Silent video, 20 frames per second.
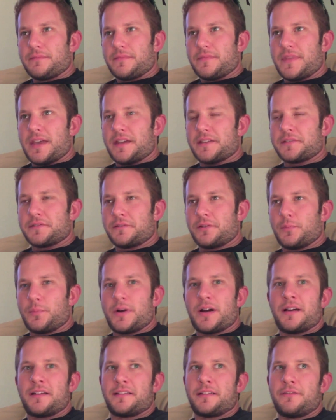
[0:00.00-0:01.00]
that sort of
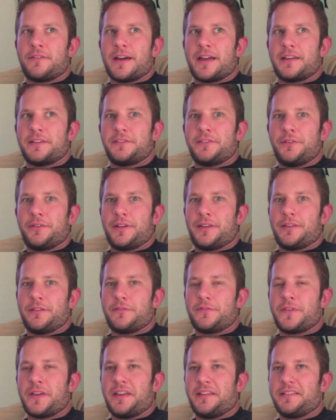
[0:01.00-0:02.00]
positive attitude in the
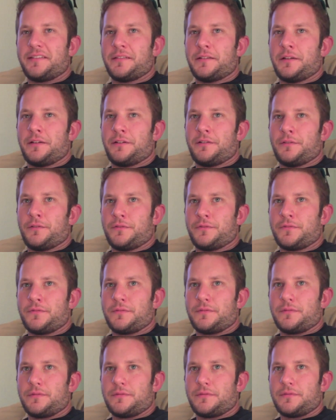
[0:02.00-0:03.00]
face of
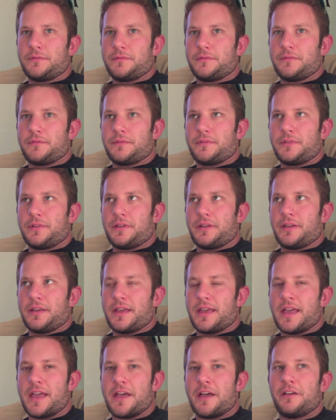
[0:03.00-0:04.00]
a
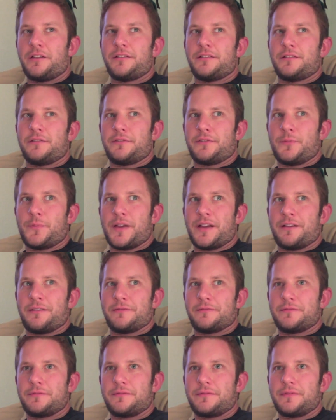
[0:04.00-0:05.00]
hell of amount
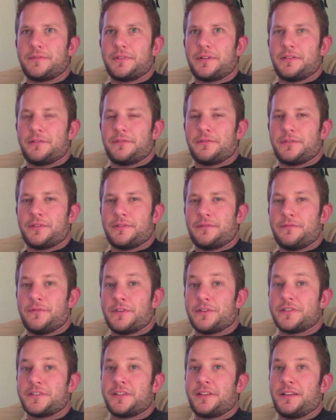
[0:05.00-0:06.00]
of
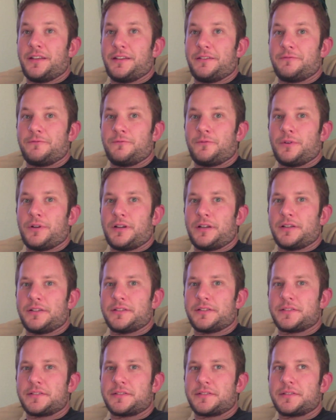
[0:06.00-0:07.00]
adversity
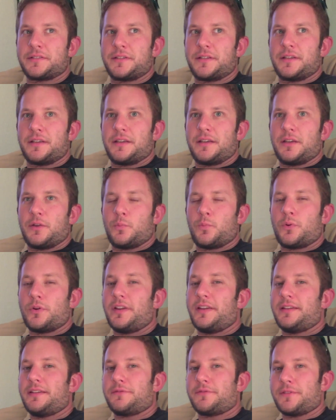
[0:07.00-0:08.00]
was
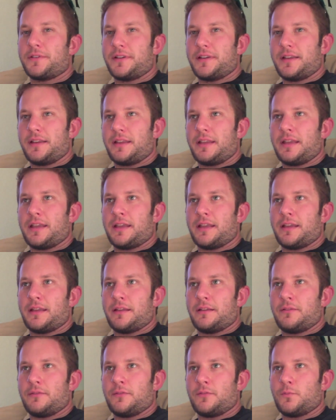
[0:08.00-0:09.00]
pretty different
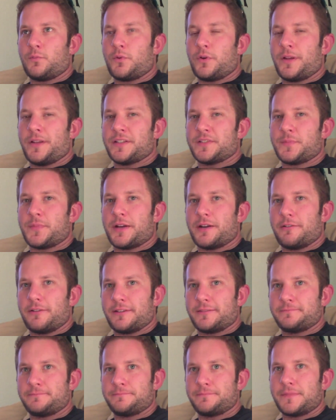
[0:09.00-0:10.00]
and pretty
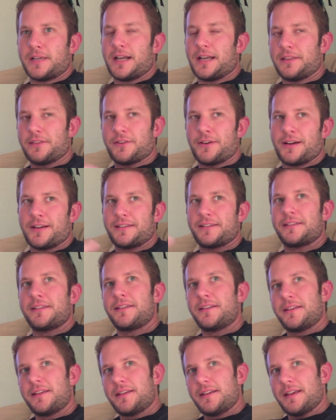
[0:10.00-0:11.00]
inspiring, I thought.
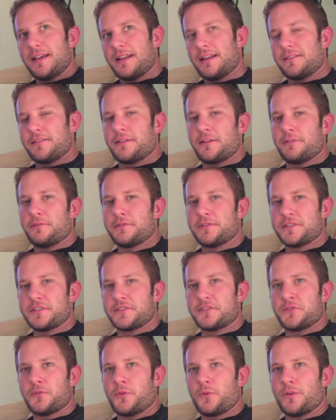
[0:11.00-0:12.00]
And I thought it was a
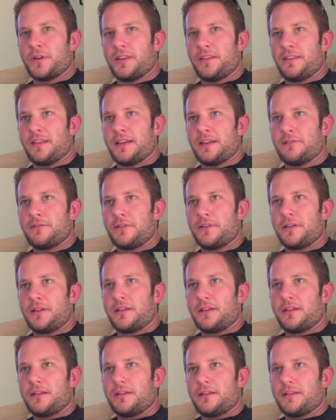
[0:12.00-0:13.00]
story that
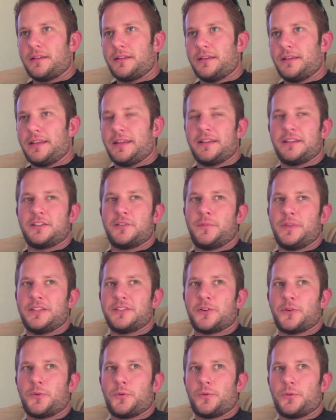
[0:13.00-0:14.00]
needed to be
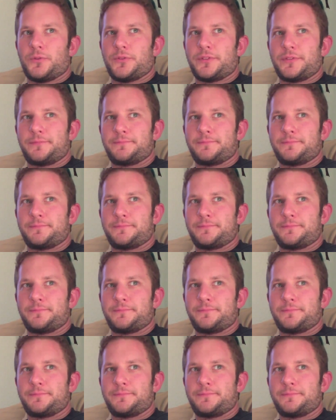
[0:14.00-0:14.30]
told.